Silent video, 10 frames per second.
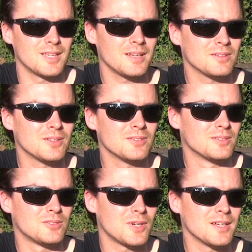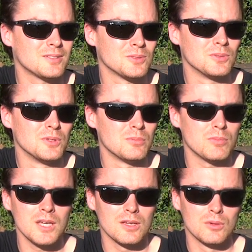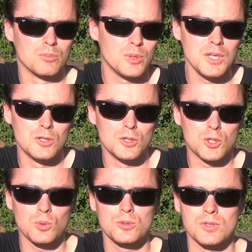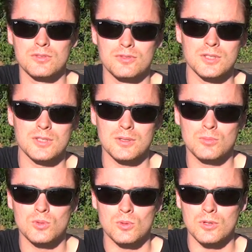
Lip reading: I don't know, trying to make Peter Joseph into some